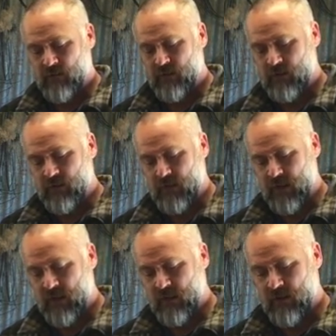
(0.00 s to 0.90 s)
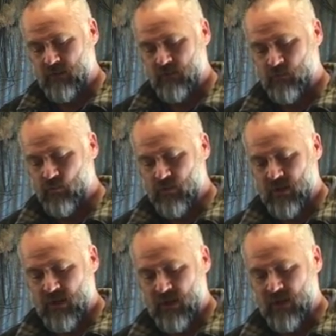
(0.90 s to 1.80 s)
the wood
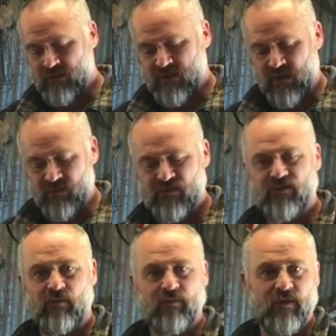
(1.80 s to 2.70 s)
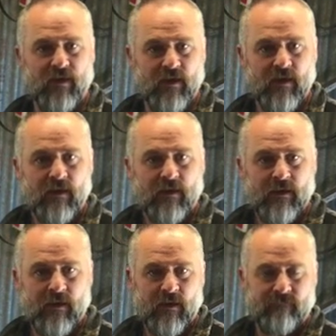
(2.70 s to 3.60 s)
here is going to stop the
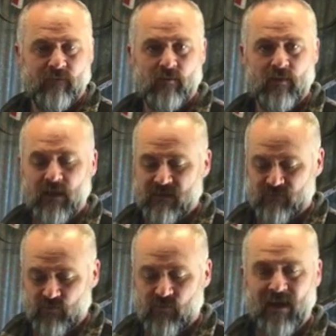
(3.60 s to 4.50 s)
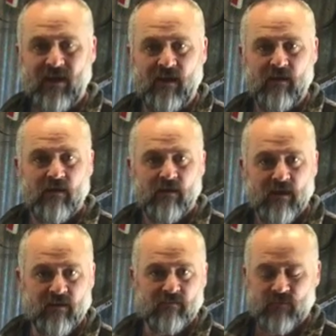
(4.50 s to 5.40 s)
fiberglass from cracking
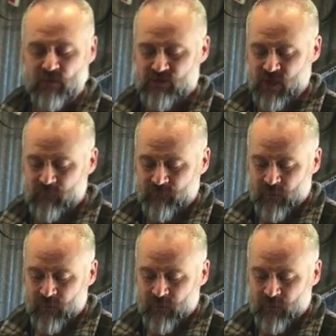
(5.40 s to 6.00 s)
in the future.